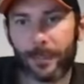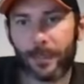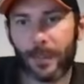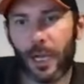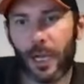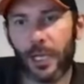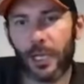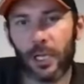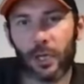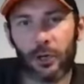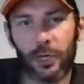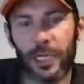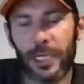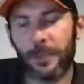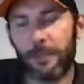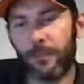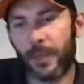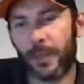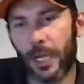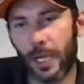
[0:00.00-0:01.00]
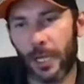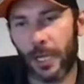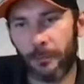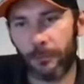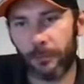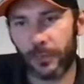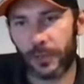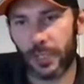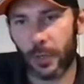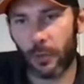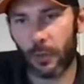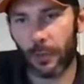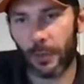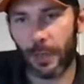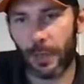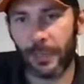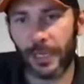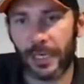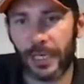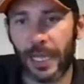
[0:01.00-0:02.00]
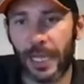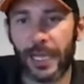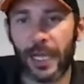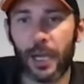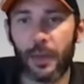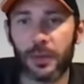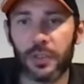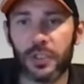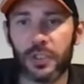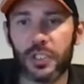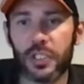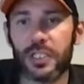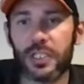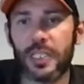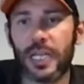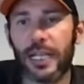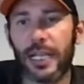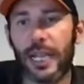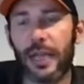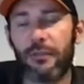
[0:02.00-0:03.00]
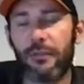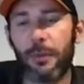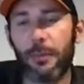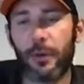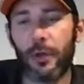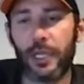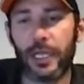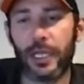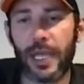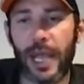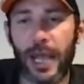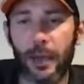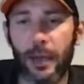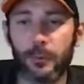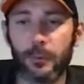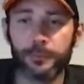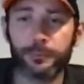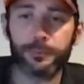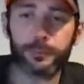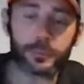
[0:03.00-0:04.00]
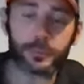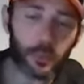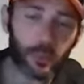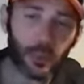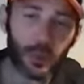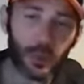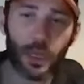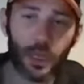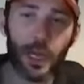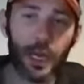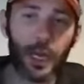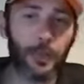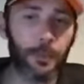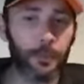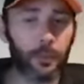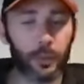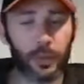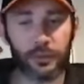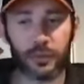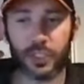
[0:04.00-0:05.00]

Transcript: Hi, Laurie. Um, don't worry about being late. I was just telling everybody how um, we've